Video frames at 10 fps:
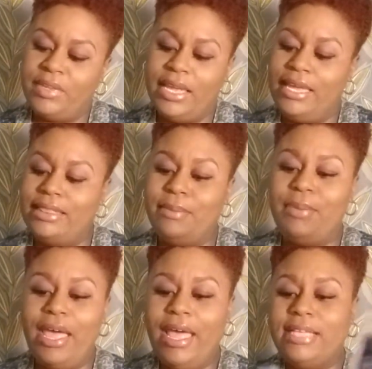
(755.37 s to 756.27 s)
In the
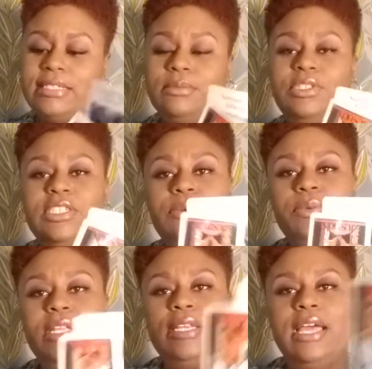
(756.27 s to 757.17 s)
past, some shit
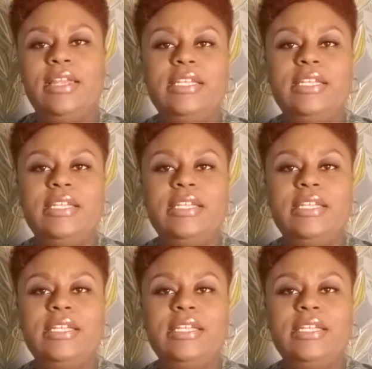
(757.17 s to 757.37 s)
went down